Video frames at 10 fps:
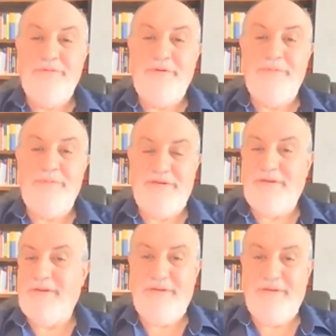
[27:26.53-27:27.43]
which
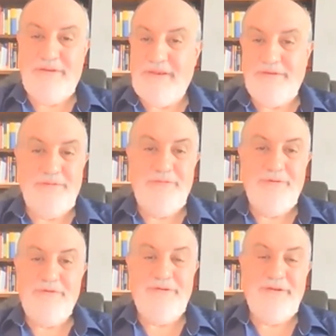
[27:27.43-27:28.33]
basically they get some New
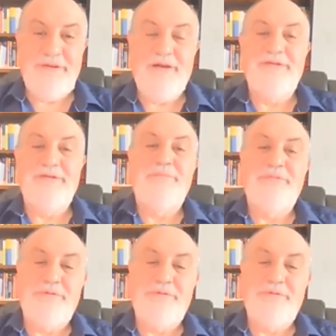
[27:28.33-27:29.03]
York City gossip